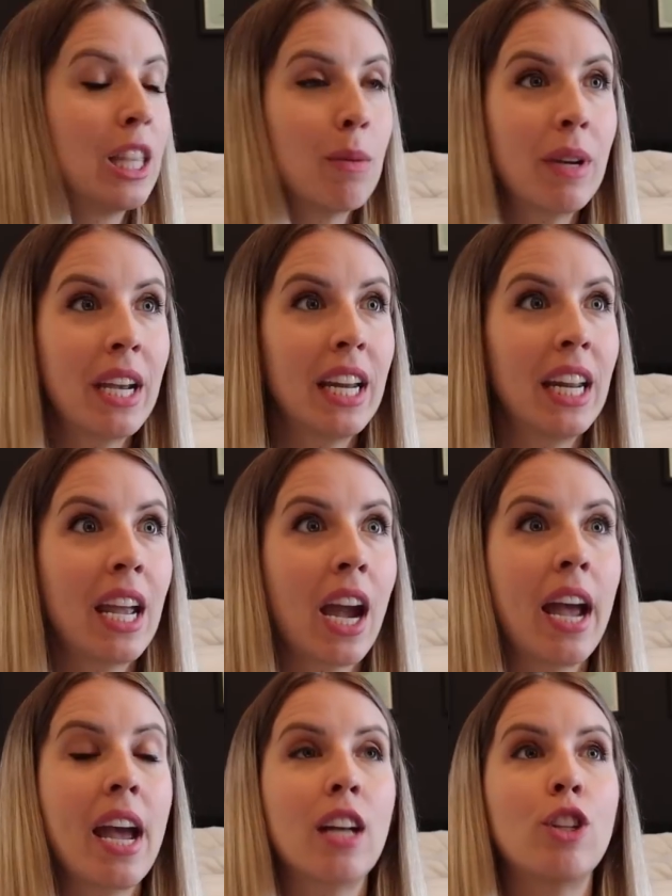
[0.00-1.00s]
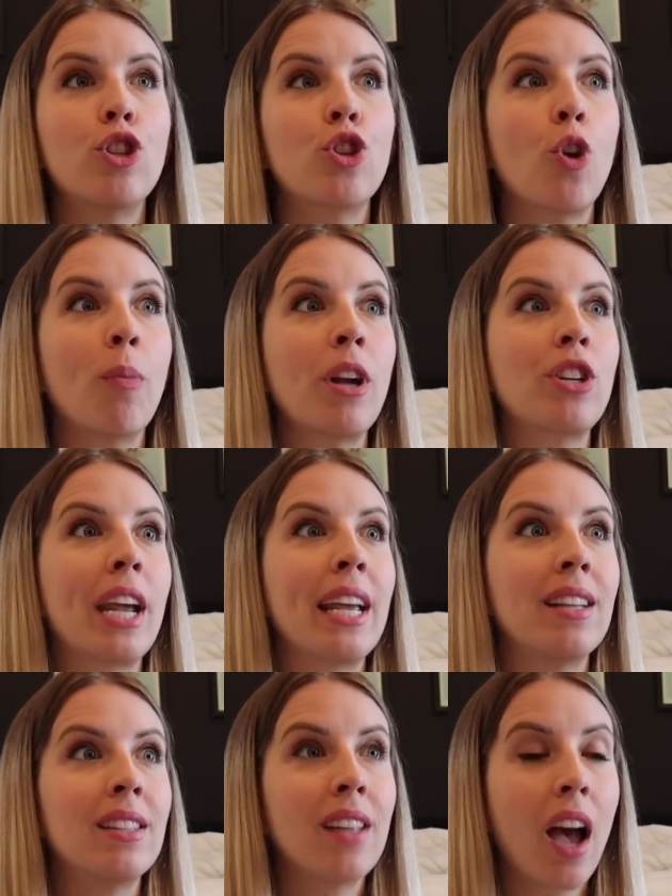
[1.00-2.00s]
In the beginning, I had so much
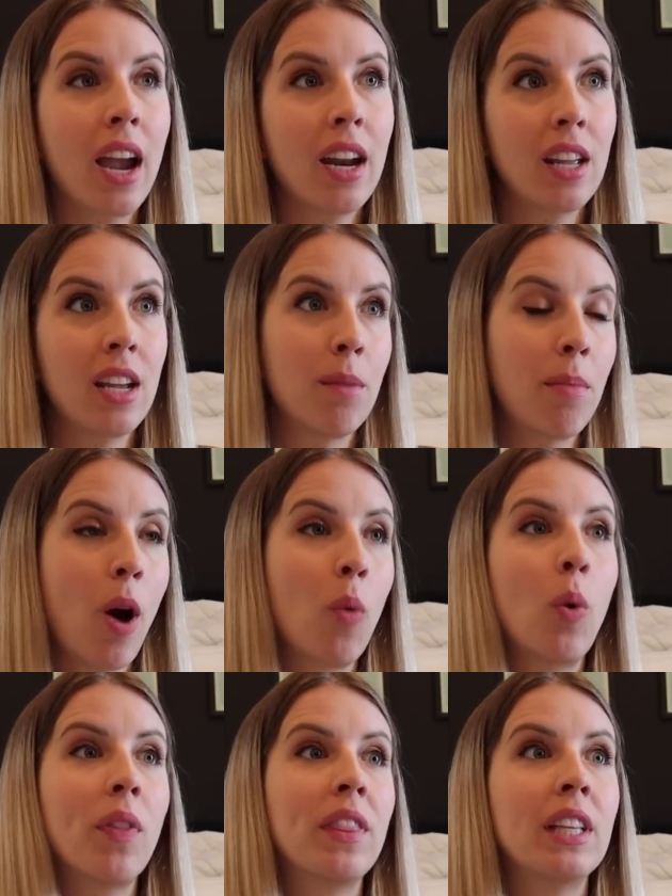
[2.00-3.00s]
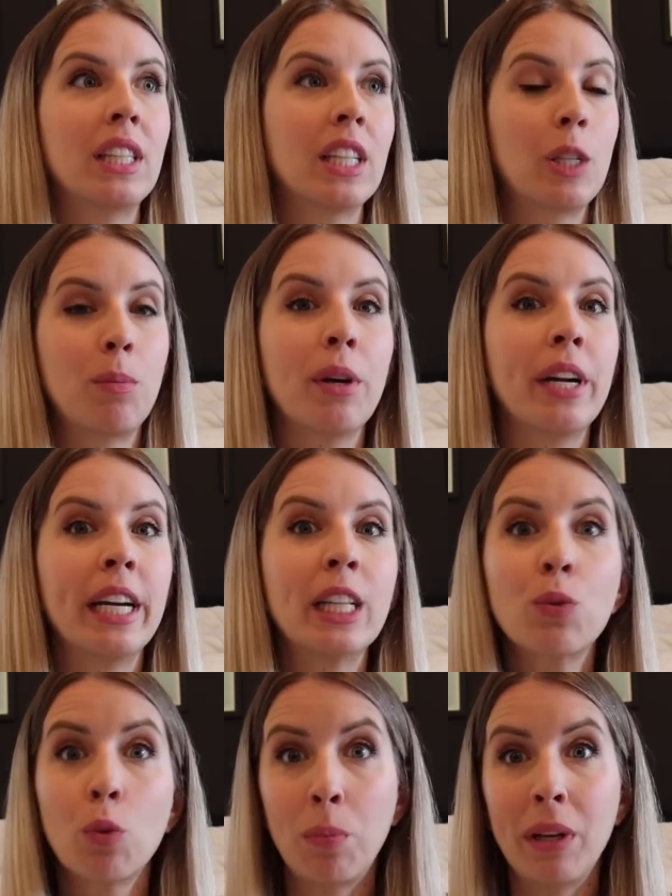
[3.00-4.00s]
anxiety about what this
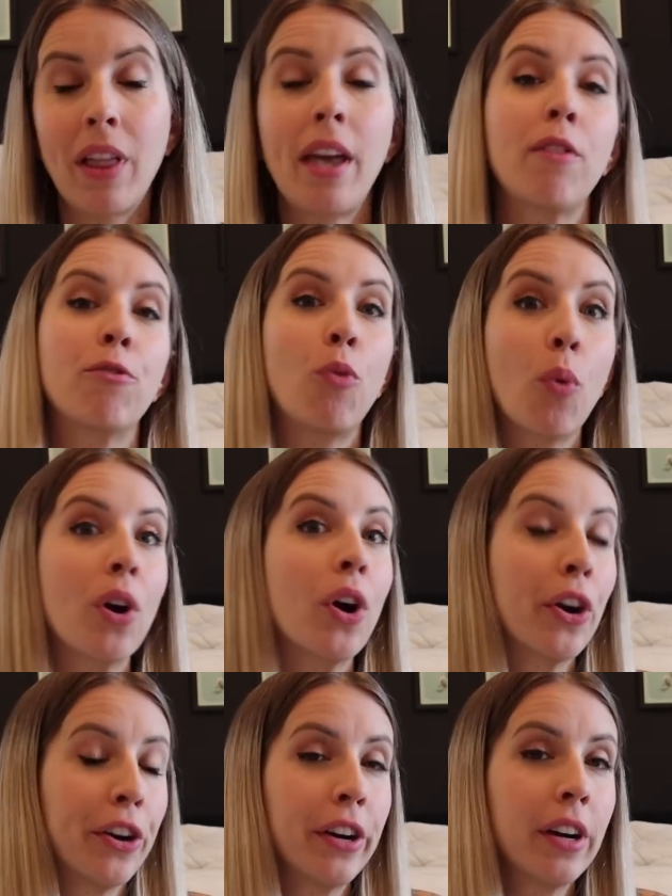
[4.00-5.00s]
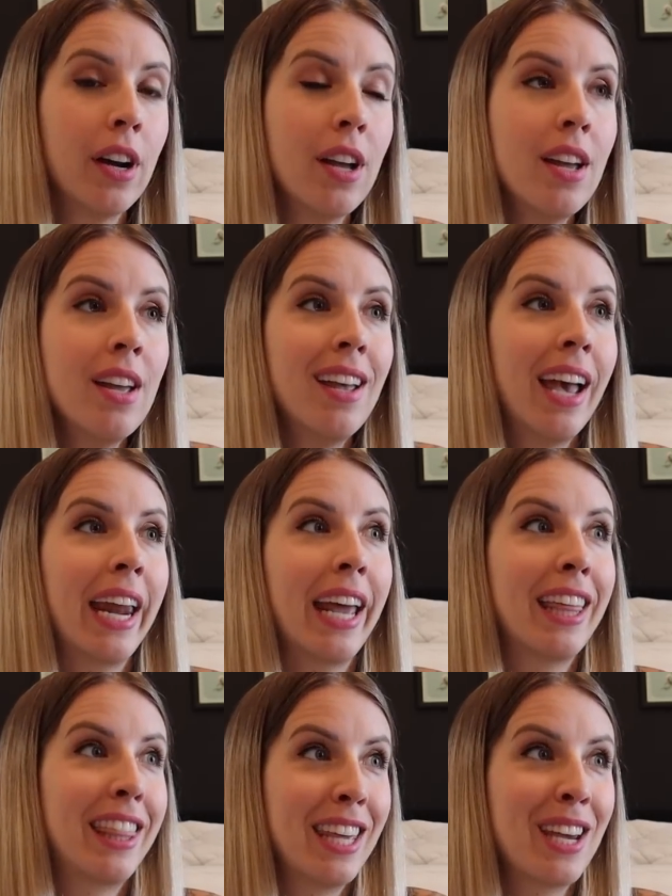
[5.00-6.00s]
experience would be like for her. And I
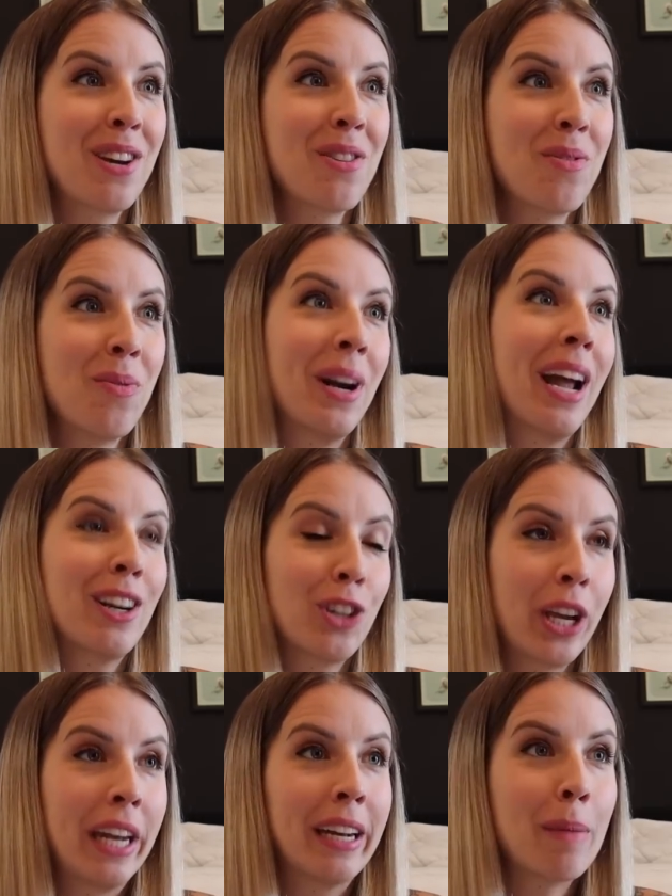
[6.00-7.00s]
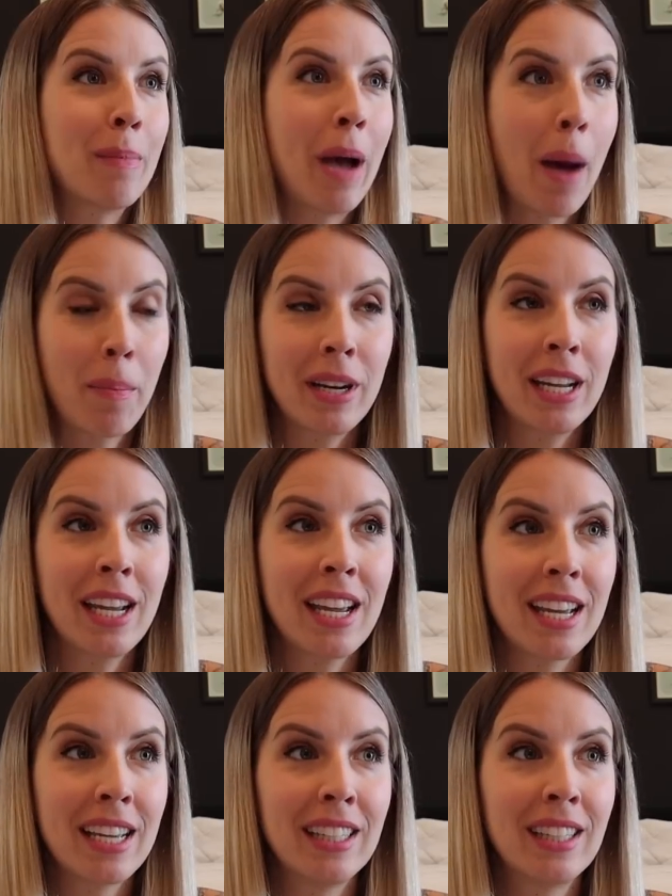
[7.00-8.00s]
think what actually up
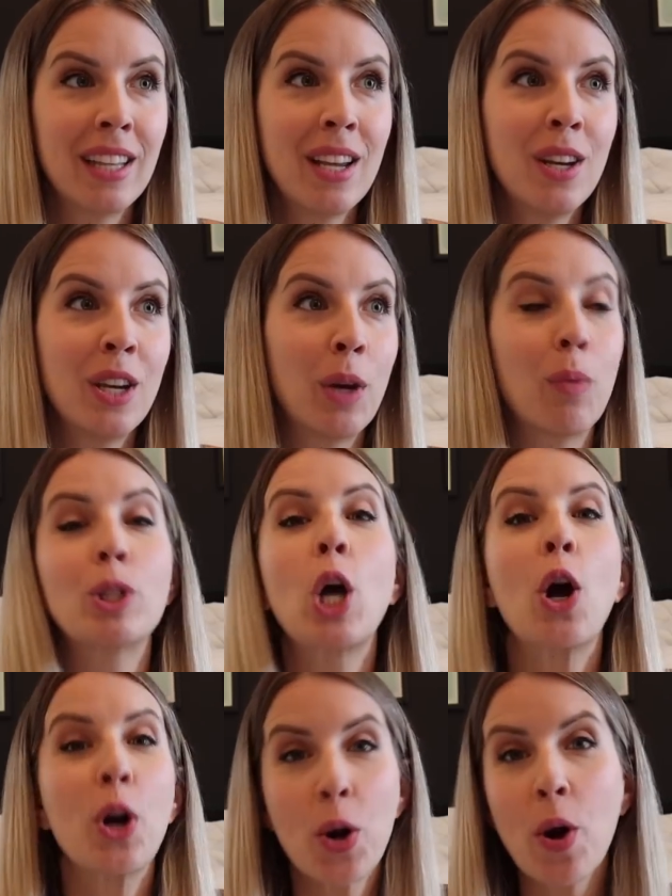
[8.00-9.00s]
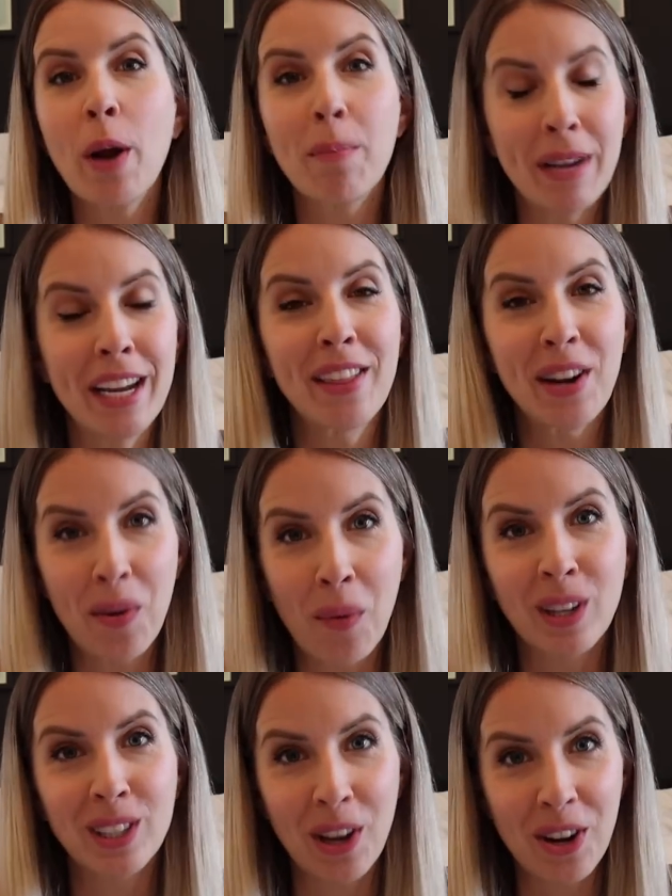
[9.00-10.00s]
happening is it was harder on me than it
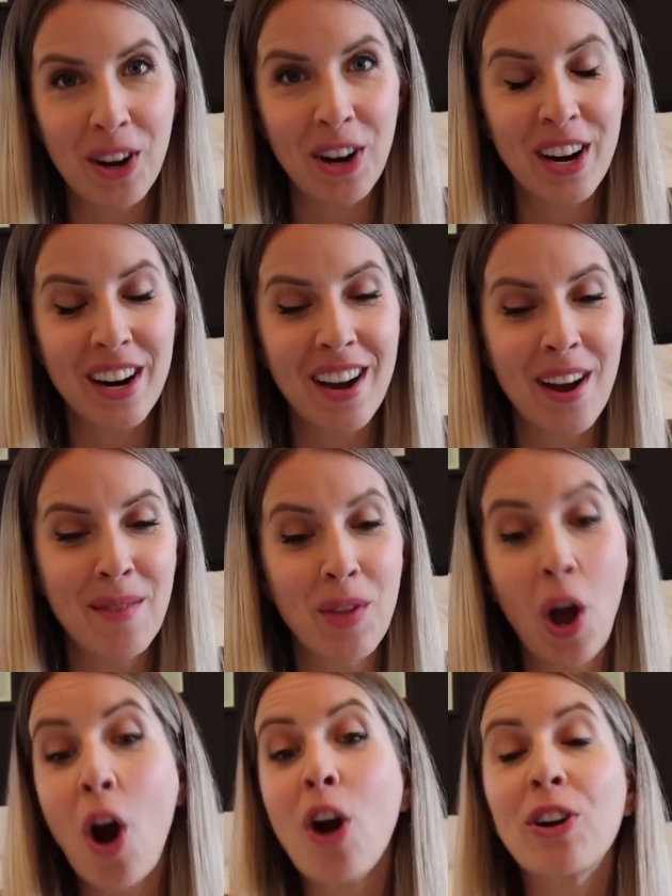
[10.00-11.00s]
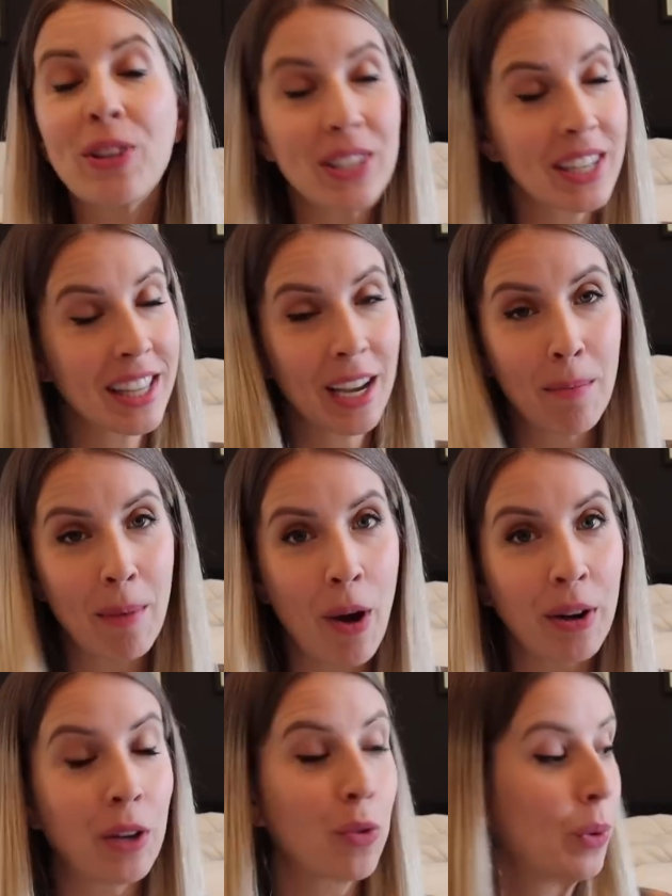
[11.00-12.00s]
was on her. The hardest thing
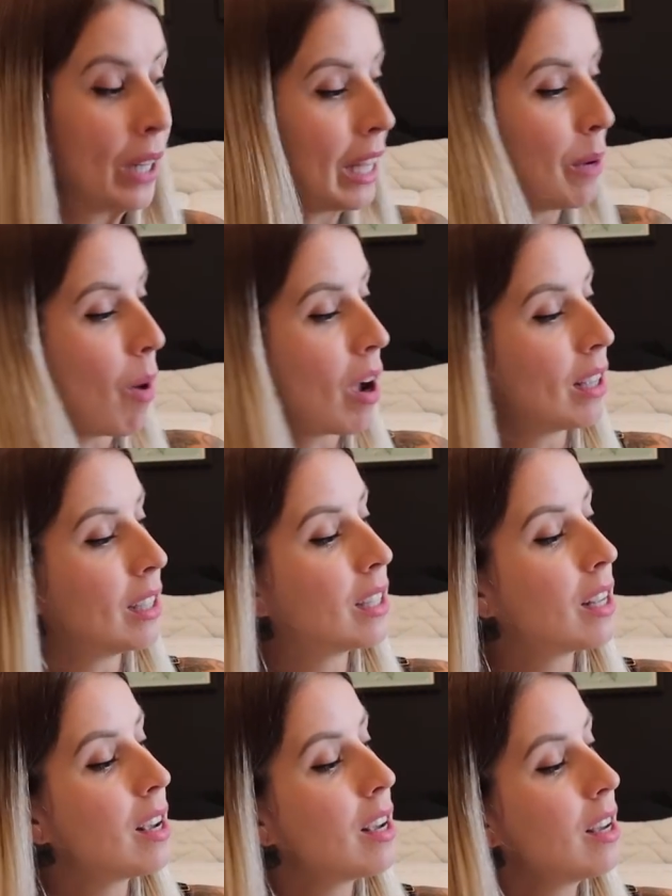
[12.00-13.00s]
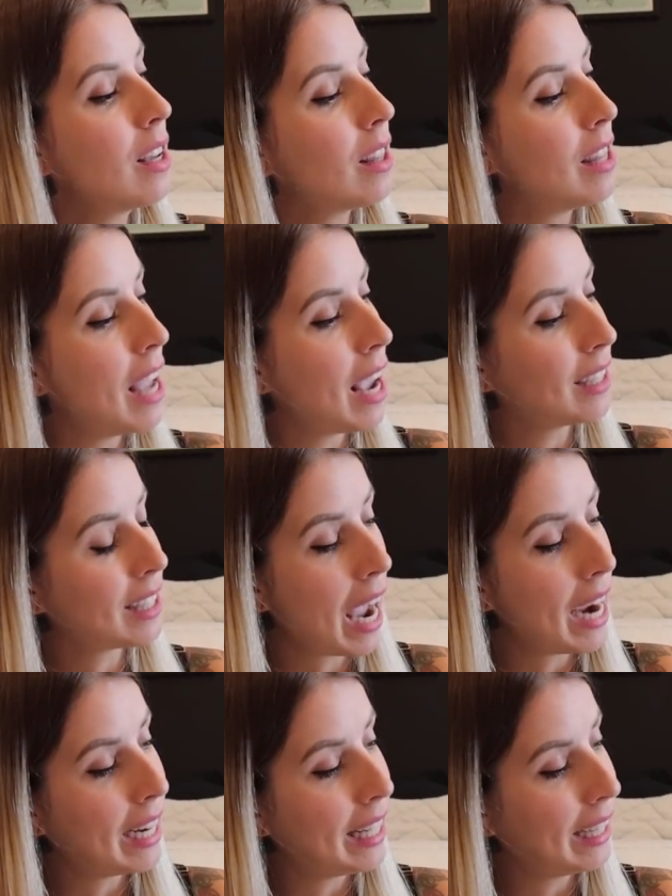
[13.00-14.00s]
about it really was the
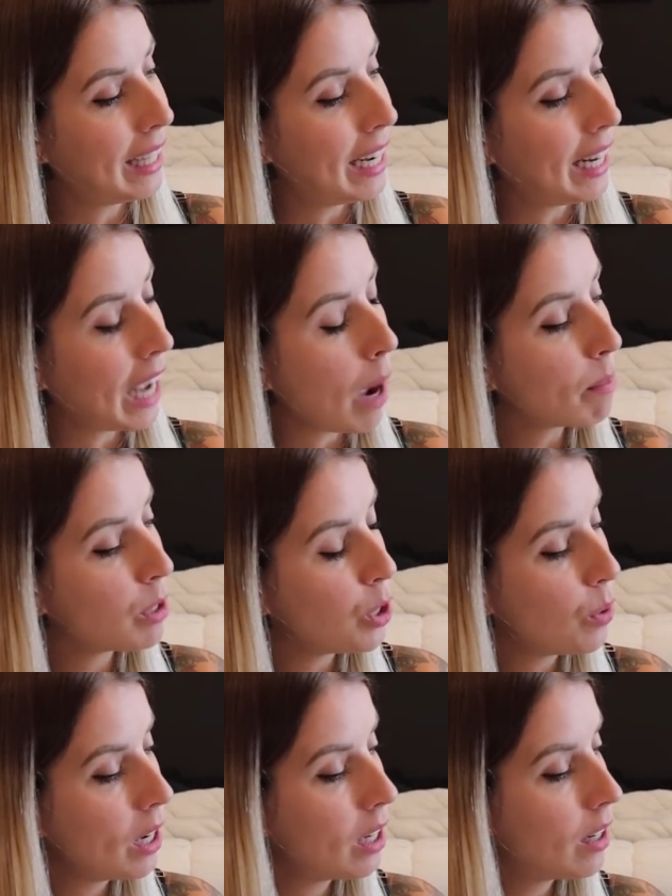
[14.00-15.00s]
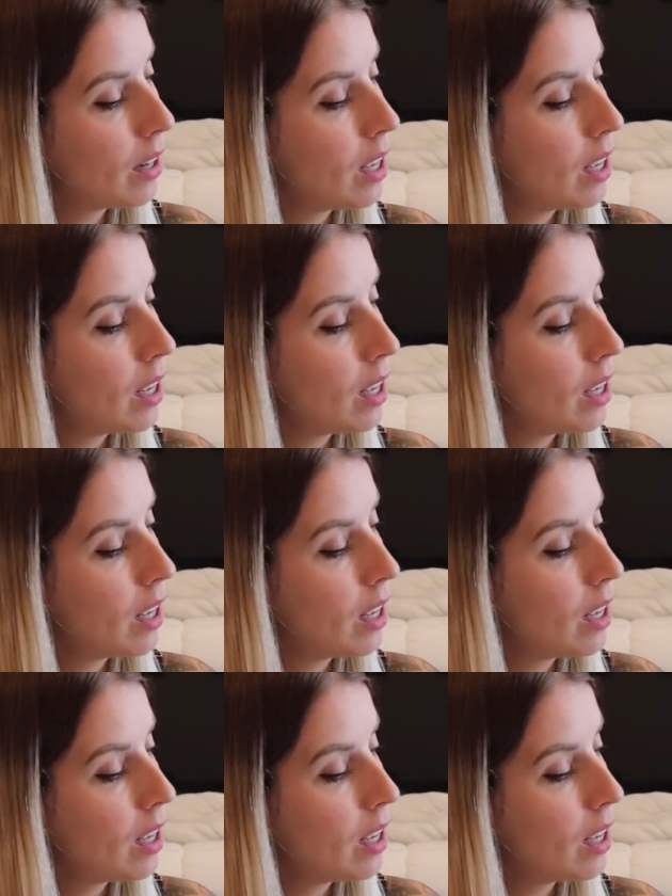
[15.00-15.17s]
anxiety leading up to it.